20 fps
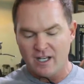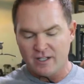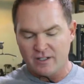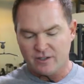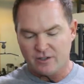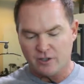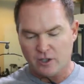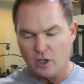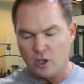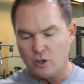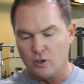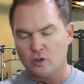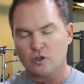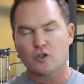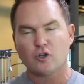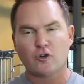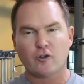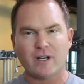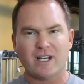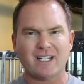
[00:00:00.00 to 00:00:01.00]
So
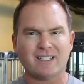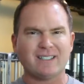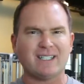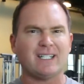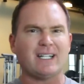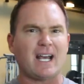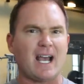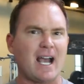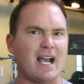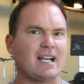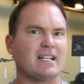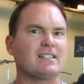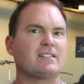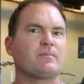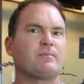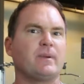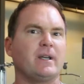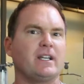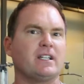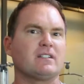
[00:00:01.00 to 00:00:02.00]
creatine has
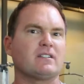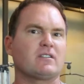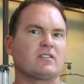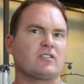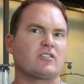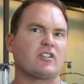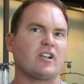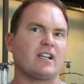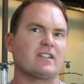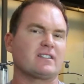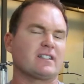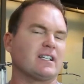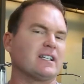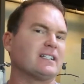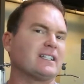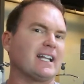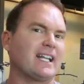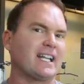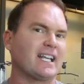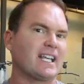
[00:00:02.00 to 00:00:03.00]
been
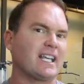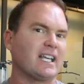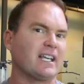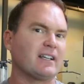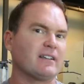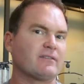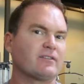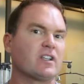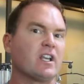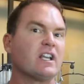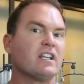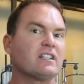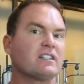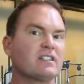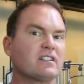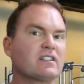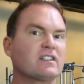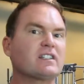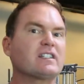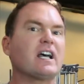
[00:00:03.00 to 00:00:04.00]
suggested that it gives
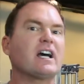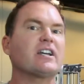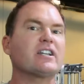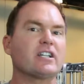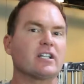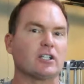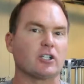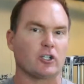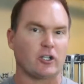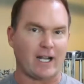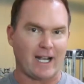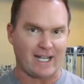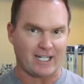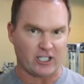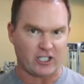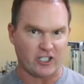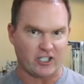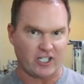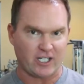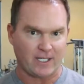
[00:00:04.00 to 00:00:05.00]
cellular
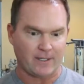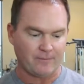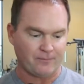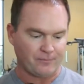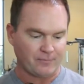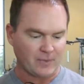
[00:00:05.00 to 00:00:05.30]
energy.